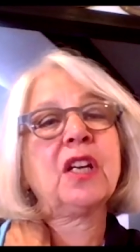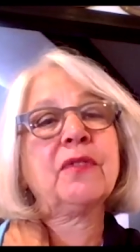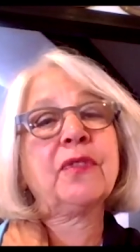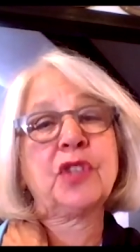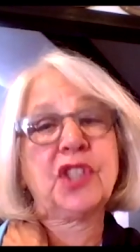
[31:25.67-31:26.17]

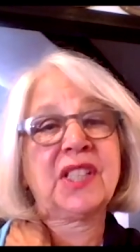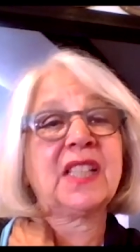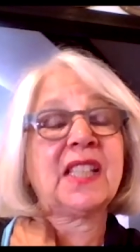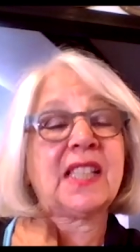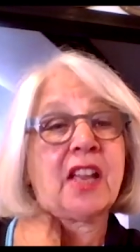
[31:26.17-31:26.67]
for just
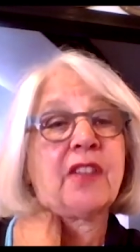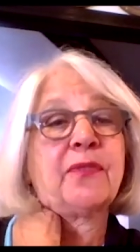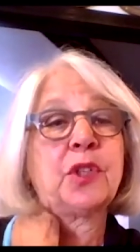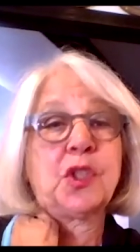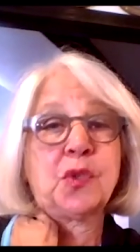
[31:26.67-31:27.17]
itself
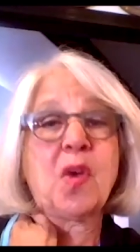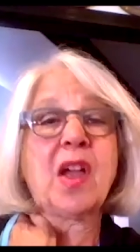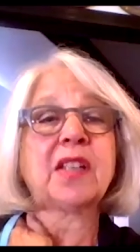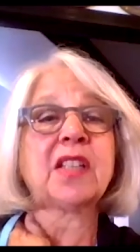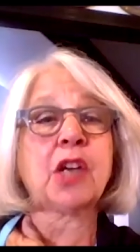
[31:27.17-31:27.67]
which is
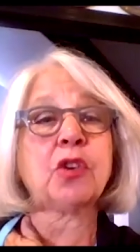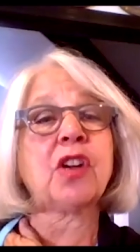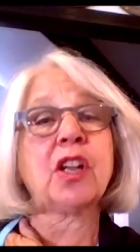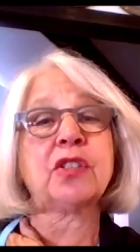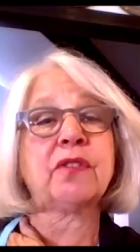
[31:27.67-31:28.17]
why tiger
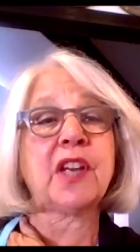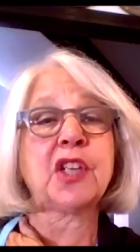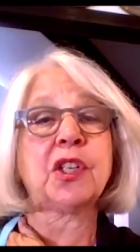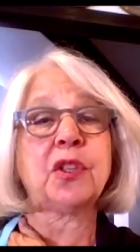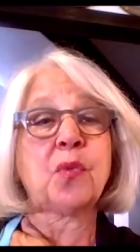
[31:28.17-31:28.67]

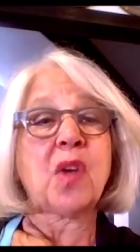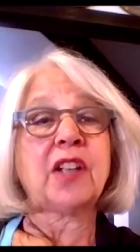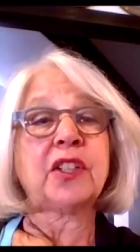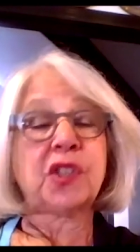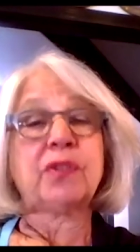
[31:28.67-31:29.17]
conservation in the
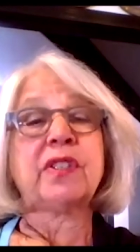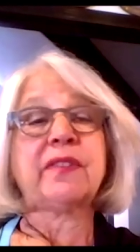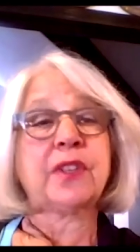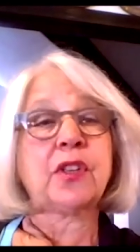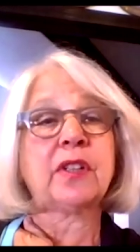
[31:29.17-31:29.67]
wild is so
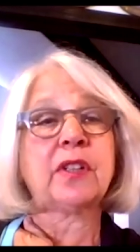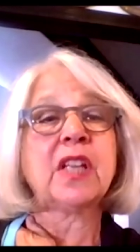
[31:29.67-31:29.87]
difficult